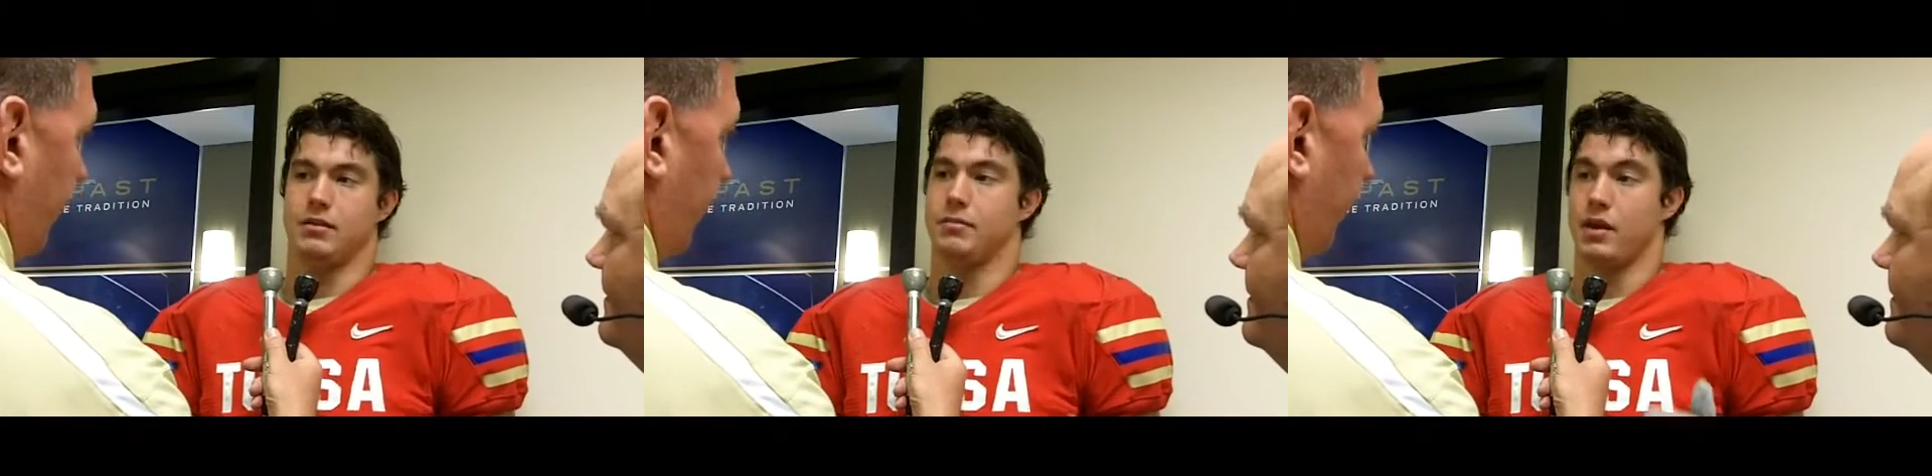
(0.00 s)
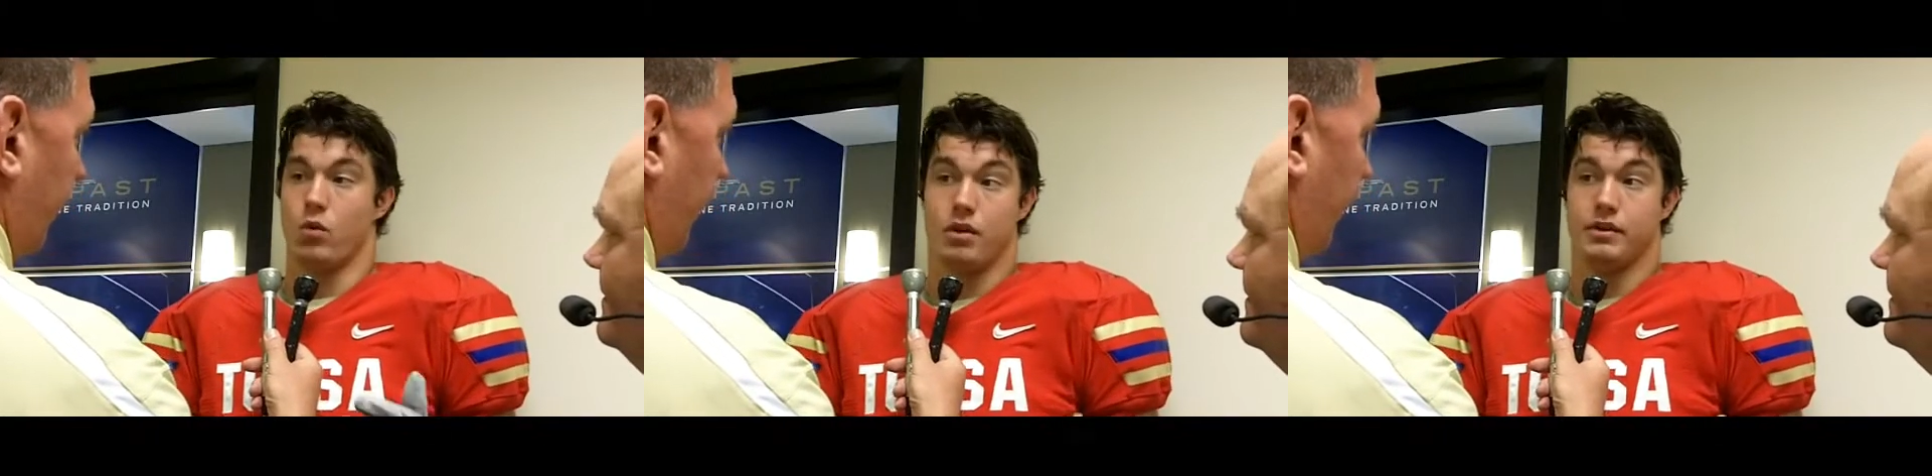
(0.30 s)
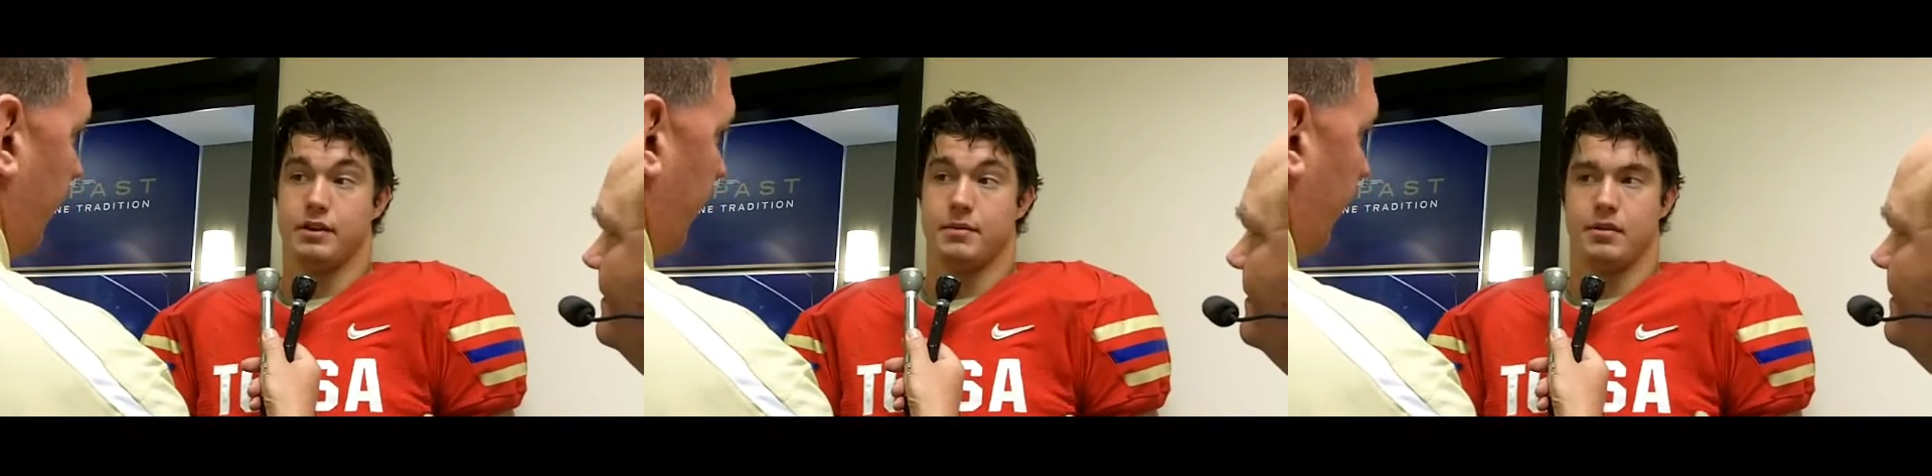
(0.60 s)
Everybody
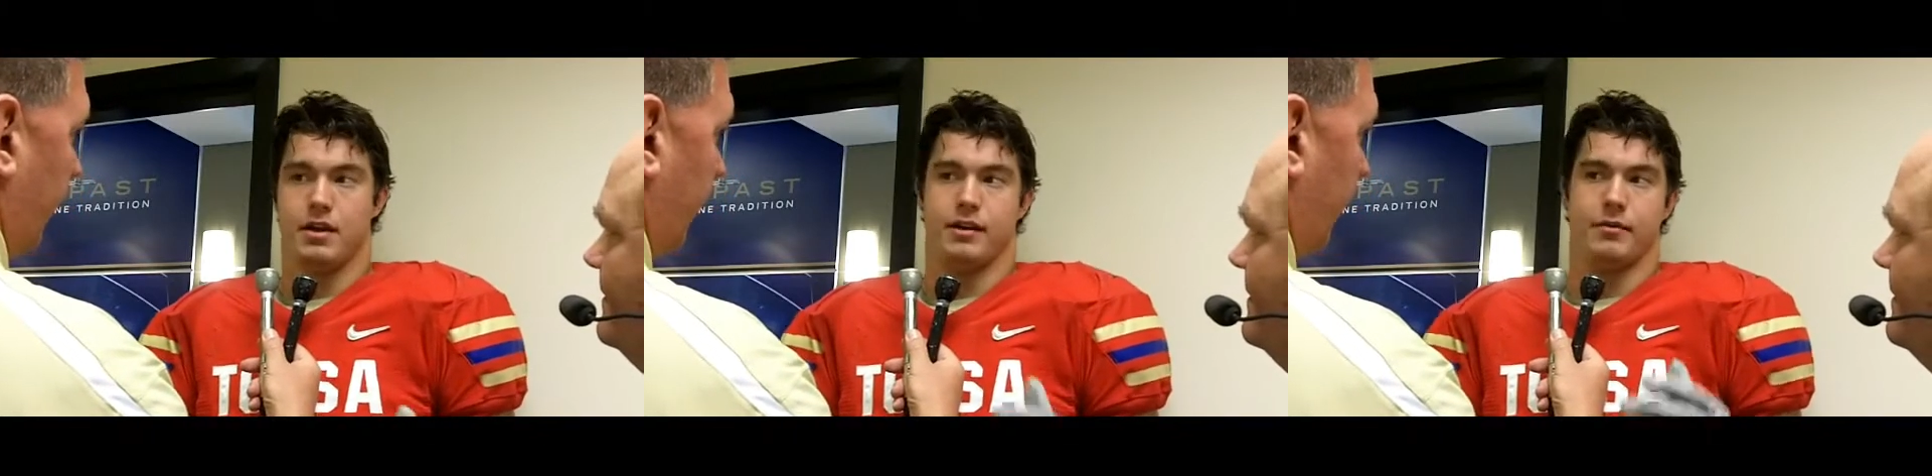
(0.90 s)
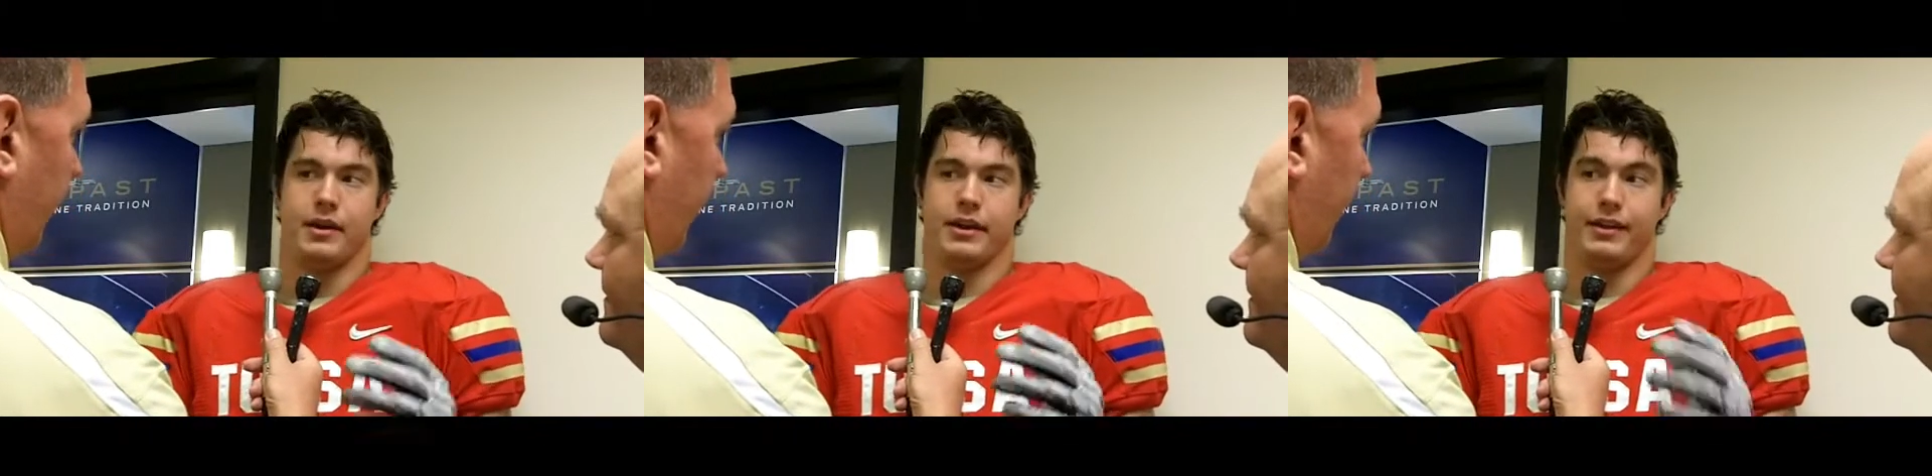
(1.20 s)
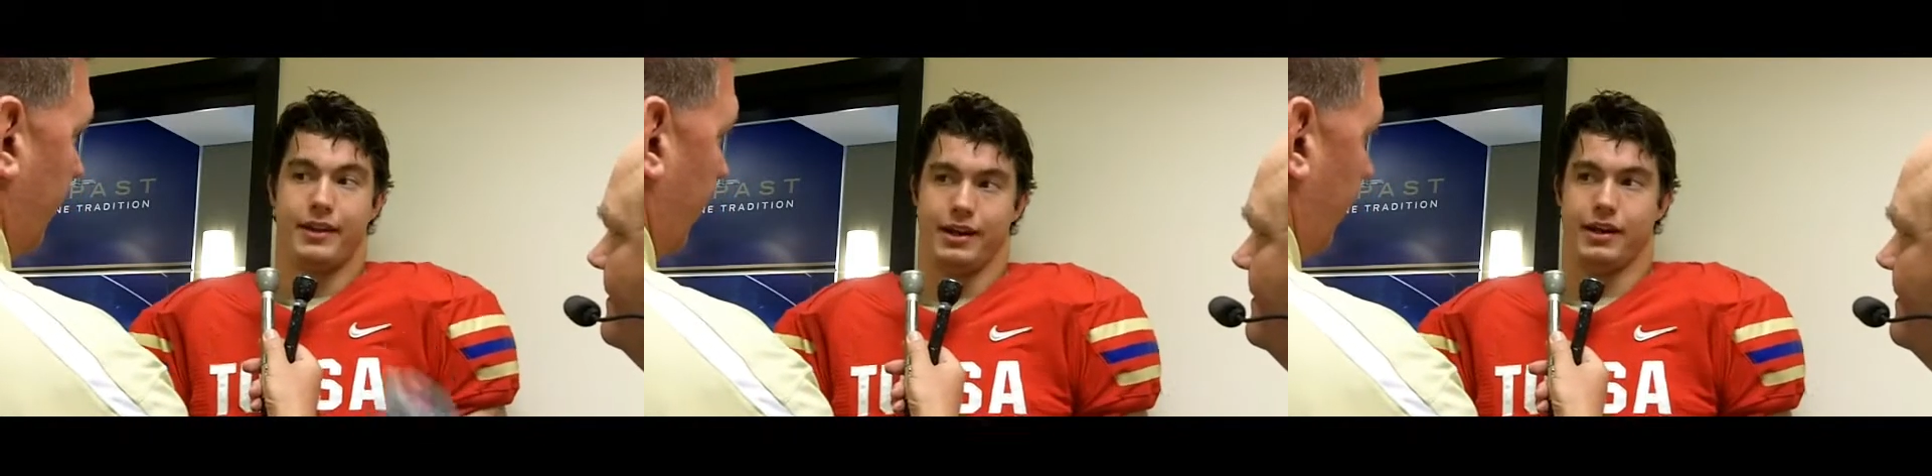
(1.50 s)
wants it, but not everybody
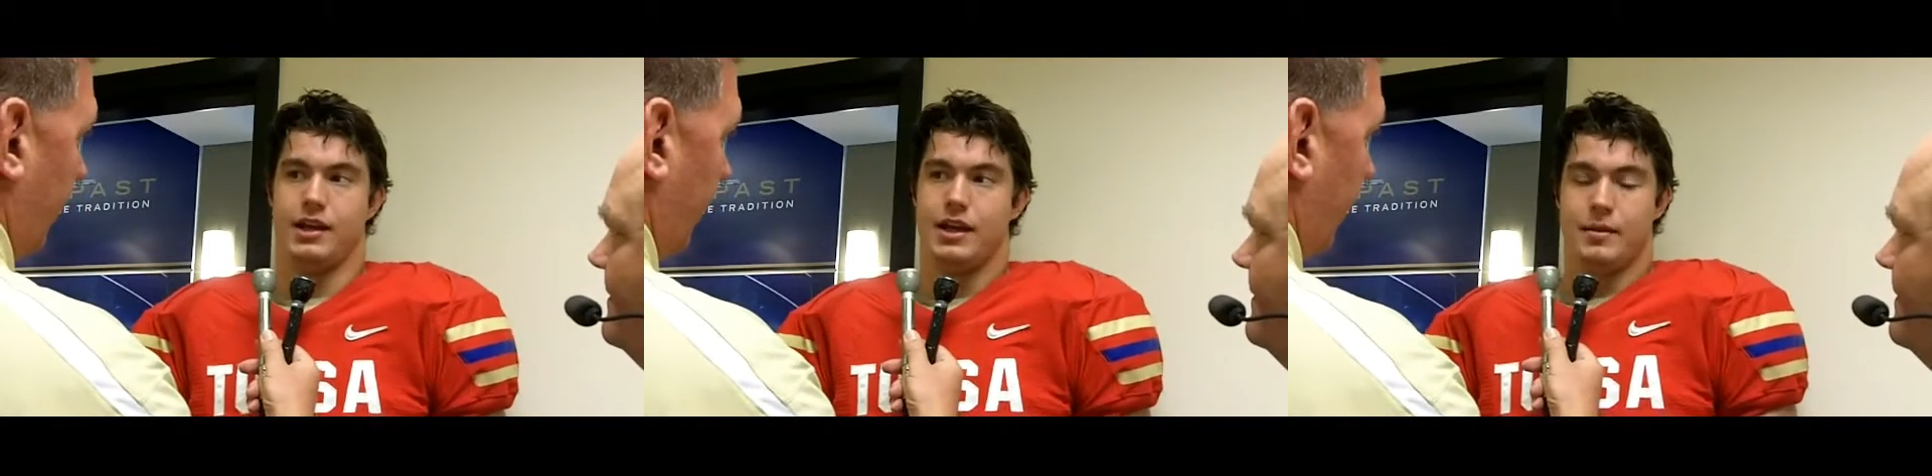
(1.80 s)
can get it.